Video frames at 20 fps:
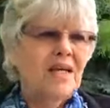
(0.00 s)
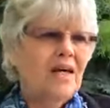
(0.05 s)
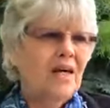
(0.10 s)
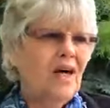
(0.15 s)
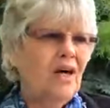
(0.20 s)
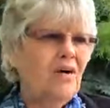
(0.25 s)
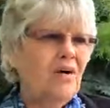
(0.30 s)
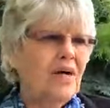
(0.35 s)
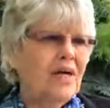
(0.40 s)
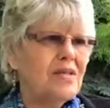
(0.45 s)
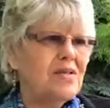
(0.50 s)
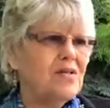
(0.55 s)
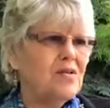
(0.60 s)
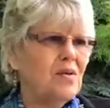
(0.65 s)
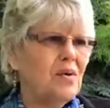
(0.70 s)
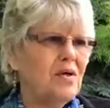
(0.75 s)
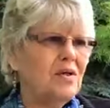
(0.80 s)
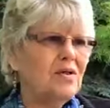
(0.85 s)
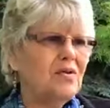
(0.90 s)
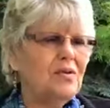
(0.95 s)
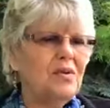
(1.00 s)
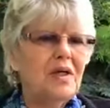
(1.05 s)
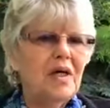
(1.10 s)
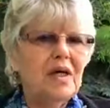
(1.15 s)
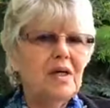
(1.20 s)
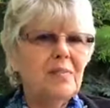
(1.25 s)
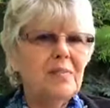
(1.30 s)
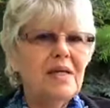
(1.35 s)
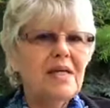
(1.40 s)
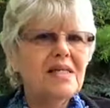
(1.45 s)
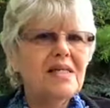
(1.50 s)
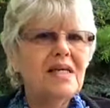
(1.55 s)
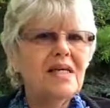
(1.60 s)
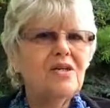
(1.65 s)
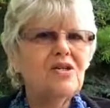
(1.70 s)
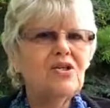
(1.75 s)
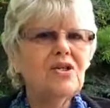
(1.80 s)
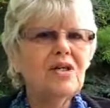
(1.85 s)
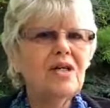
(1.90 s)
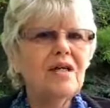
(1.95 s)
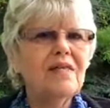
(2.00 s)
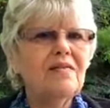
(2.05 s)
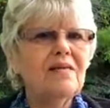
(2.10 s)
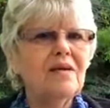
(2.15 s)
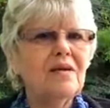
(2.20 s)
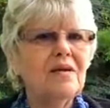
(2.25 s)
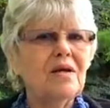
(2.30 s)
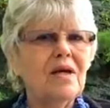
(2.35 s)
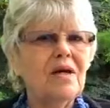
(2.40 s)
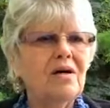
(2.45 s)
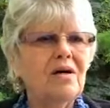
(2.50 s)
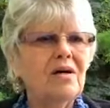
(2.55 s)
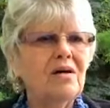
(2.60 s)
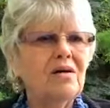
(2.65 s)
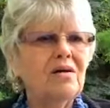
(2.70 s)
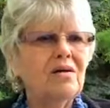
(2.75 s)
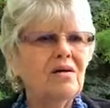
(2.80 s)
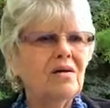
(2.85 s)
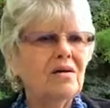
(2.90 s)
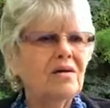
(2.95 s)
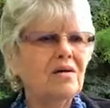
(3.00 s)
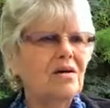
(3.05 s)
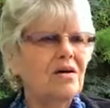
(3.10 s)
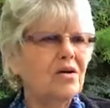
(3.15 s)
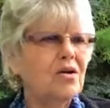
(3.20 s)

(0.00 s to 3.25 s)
All right, so I'll do a guided meditation and then I'll call